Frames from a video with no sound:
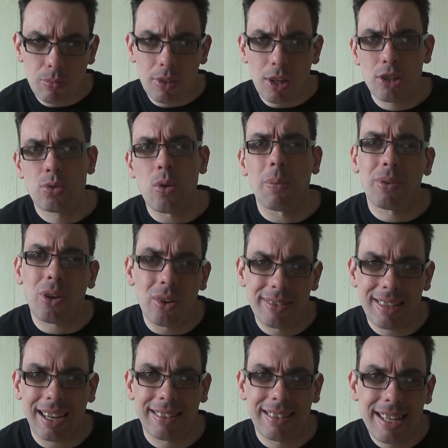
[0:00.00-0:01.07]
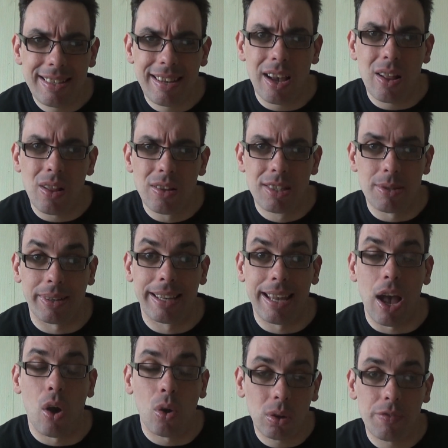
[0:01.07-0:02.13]
Swap contact details so I can get
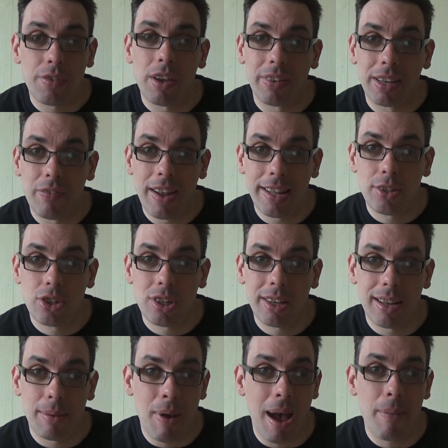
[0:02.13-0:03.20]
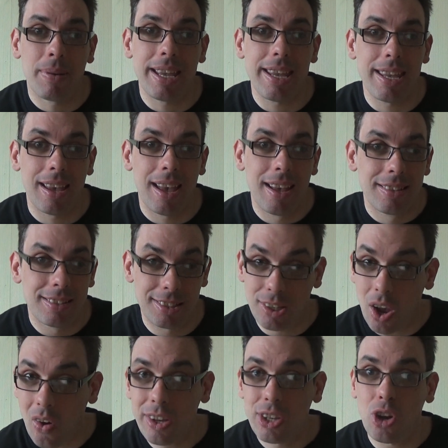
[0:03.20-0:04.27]
a hold of you at the convention. I'm happily
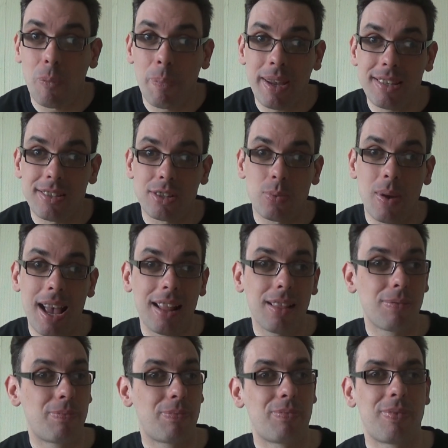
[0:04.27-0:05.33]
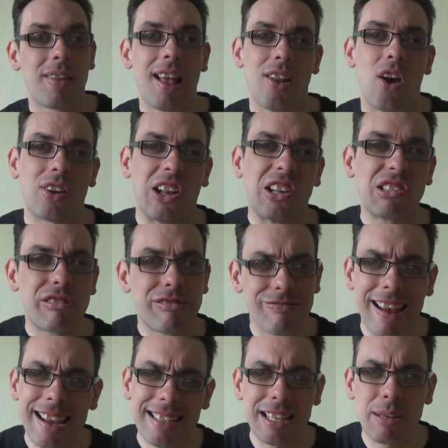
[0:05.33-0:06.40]
sign copies as well, like a
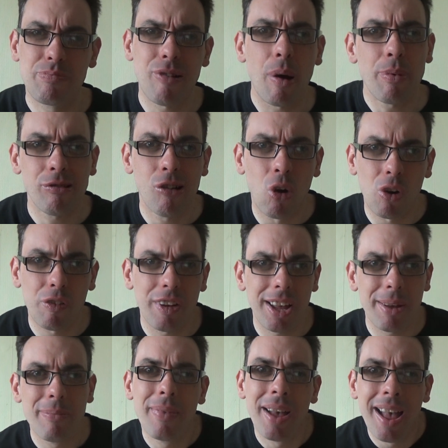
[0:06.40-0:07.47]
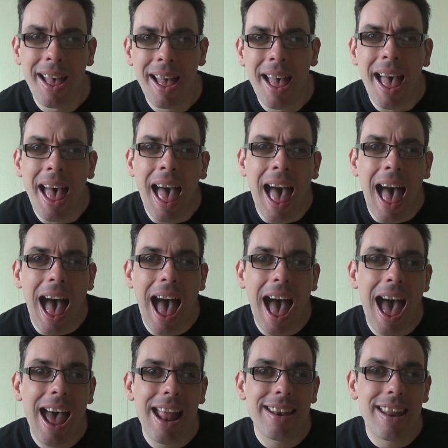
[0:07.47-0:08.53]
crazy proper author.
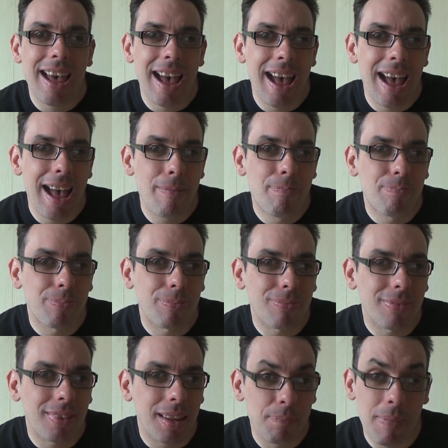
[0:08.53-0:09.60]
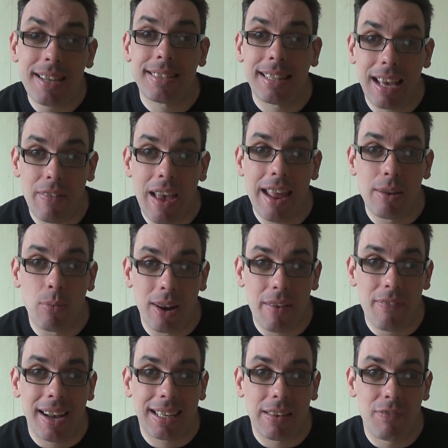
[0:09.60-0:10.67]
And basically anyone
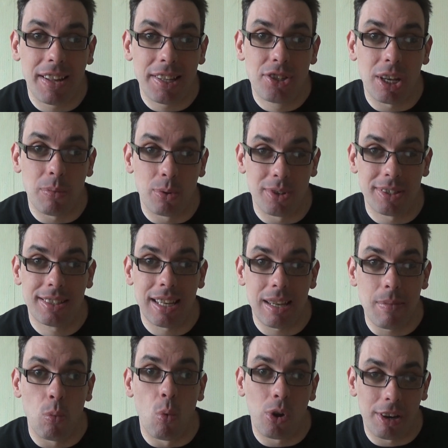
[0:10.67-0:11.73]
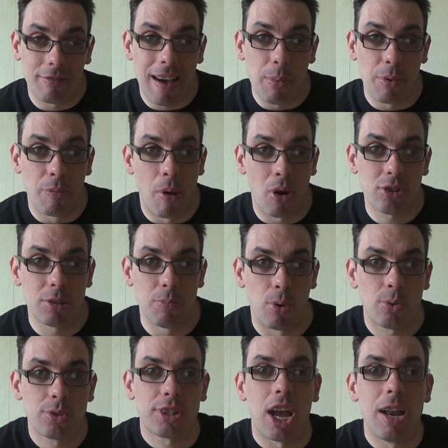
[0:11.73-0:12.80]
at that convention will just see me walking around with a box of
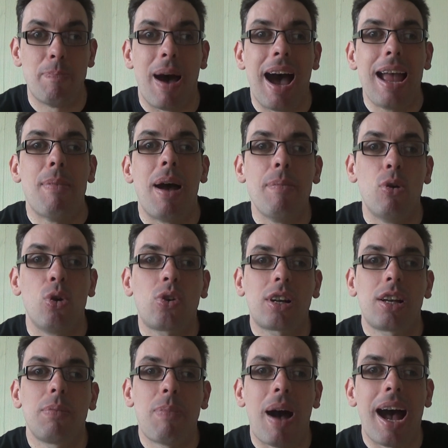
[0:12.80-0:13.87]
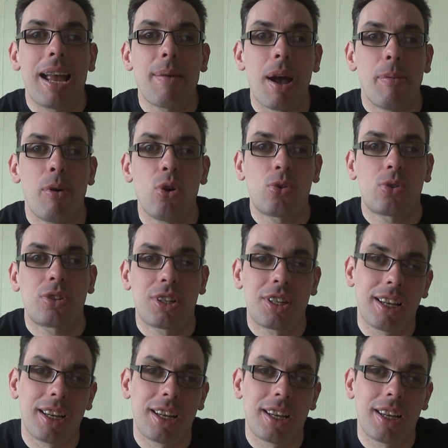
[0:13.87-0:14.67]
books going, buy my book, buy my book.